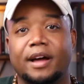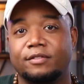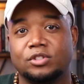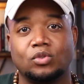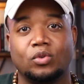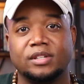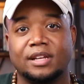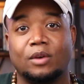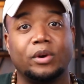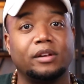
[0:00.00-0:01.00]
have stories
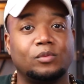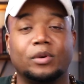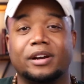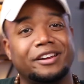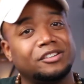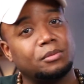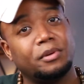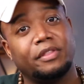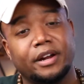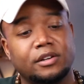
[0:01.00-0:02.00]
and we're going to hear some
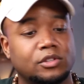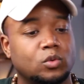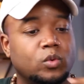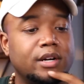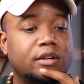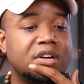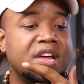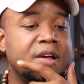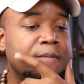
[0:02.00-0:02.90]
of theirs as well,